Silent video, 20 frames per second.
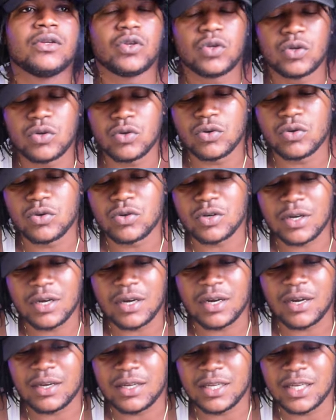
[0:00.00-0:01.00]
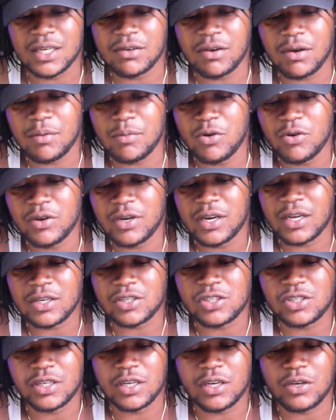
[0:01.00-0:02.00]
No, cause here about in a
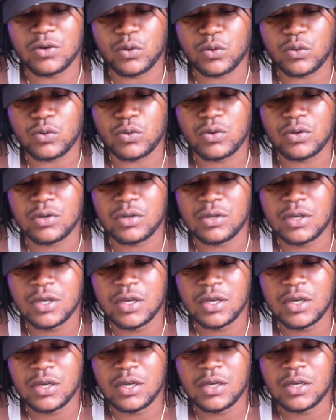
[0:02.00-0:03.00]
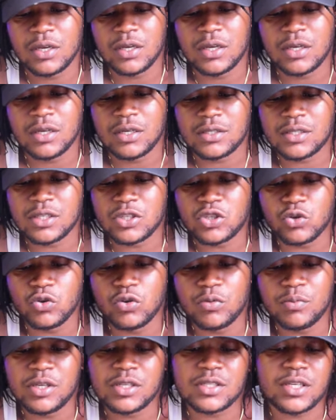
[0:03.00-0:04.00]
jail now. Situ
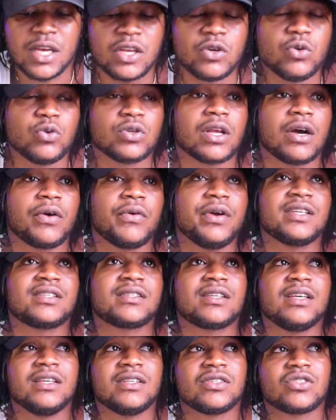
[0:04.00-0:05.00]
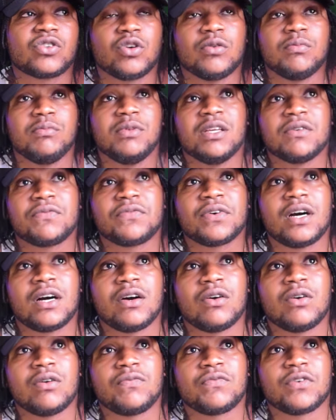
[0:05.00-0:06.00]
me is a youth of West Kingston me
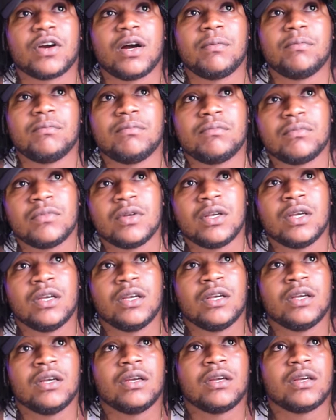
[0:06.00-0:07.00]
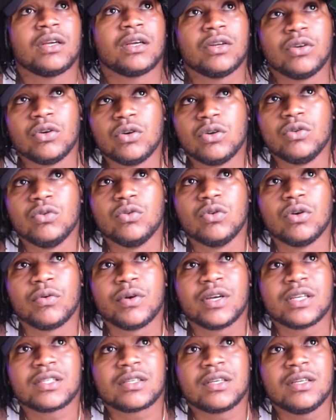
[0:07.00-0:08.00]
forward from. I don't know
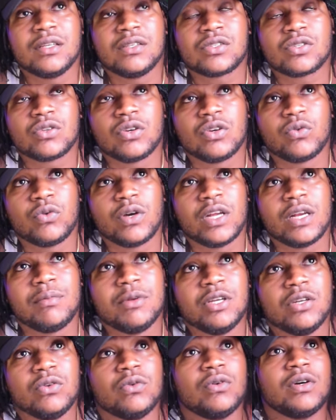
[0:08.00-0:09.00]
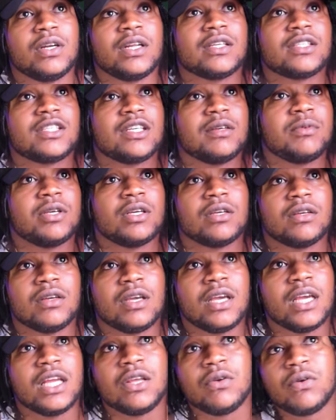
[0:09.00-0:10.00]
West Kingston well be known, you see me.
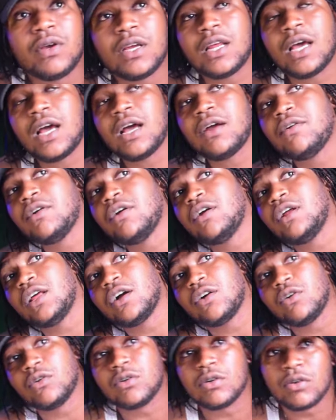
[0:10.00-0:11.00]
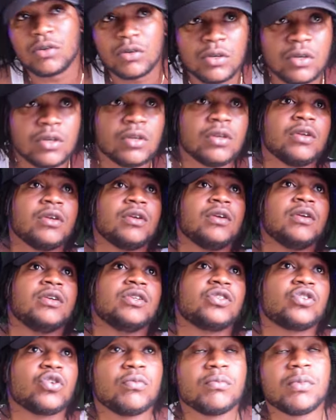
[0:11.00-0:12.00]
Anyway, I really go
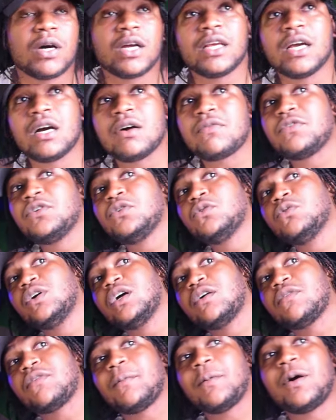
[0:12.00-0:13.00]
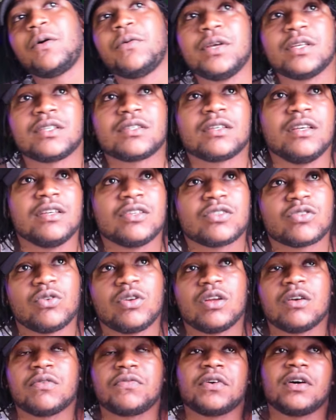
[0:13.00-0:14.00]
somebody have to know you from a West
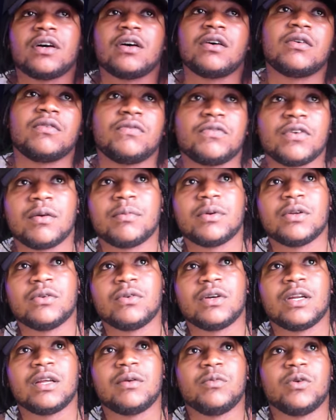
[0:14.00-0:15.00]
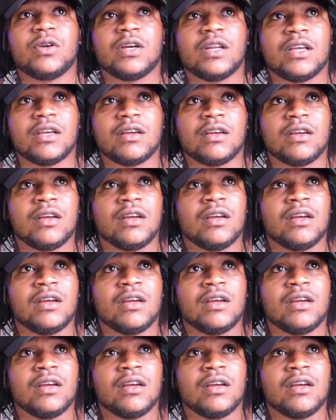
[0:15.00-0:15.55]
Kingston, you forward from. You know them ready.